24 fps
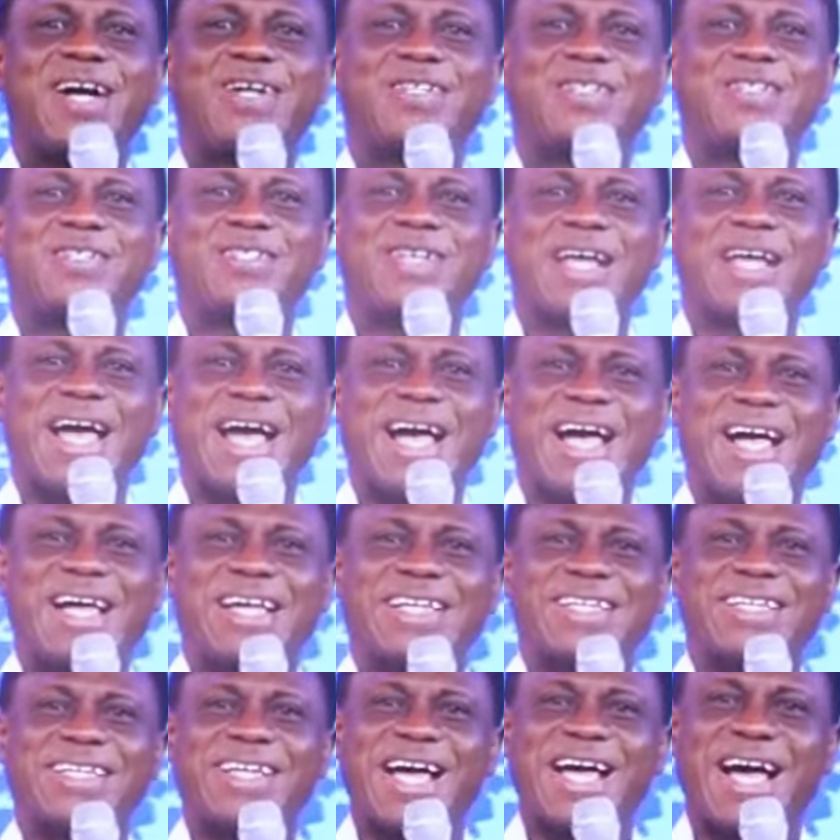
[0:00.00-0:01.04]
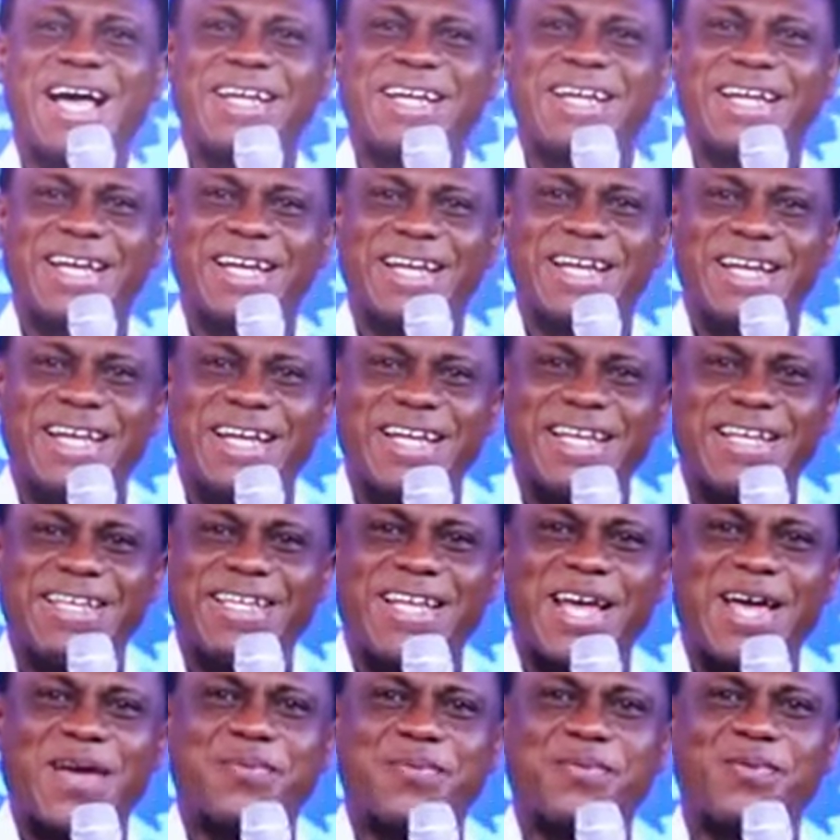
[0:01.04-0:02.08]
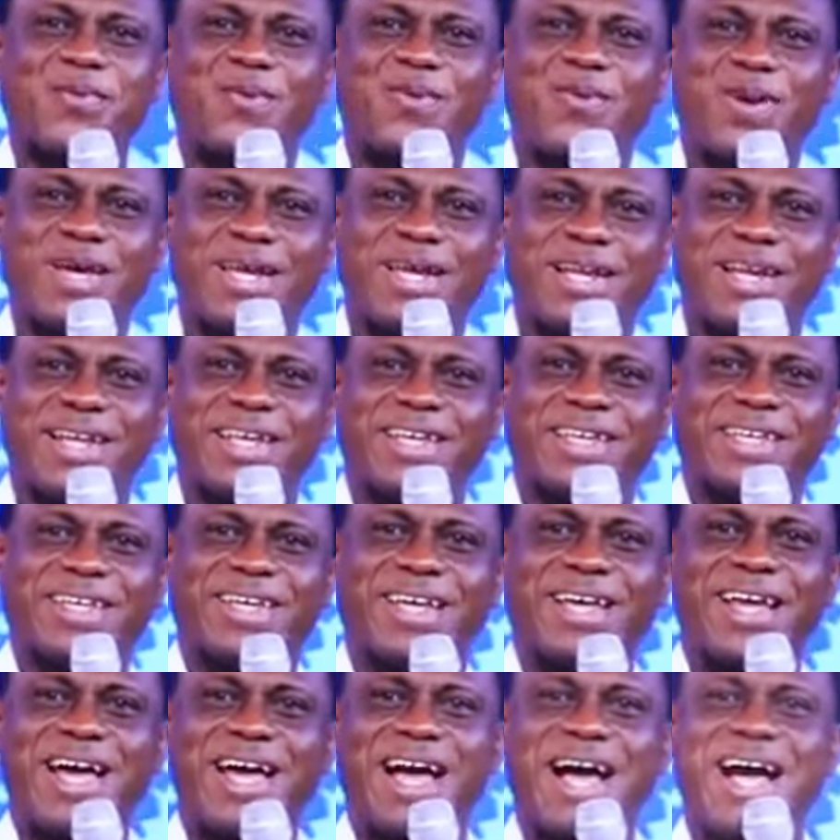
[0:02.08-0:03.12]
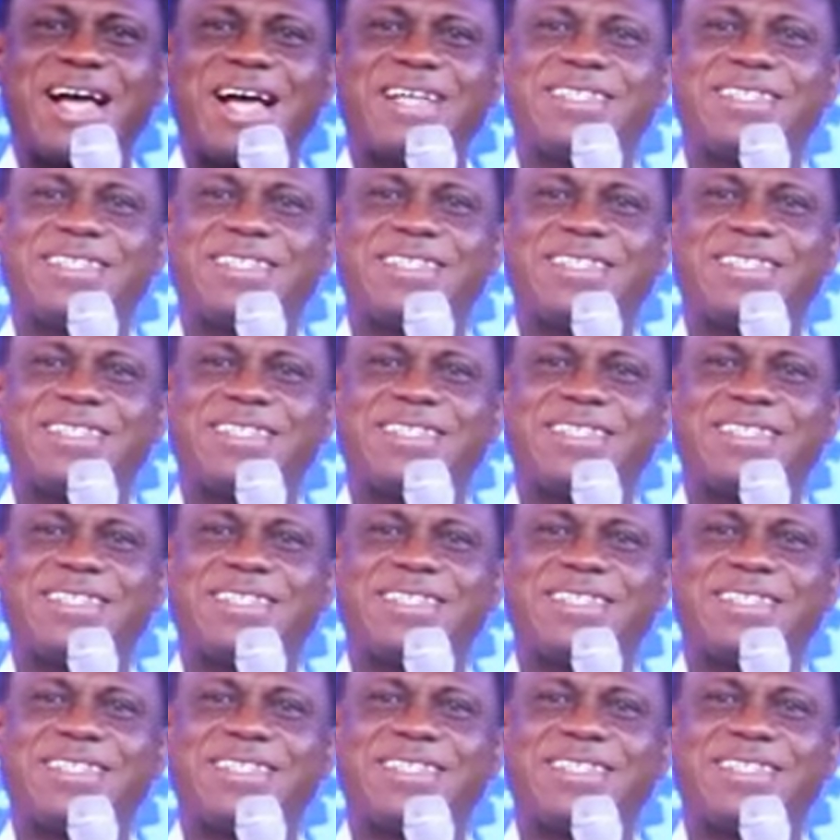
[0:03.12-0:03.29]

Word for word: out and annihilate them quickly,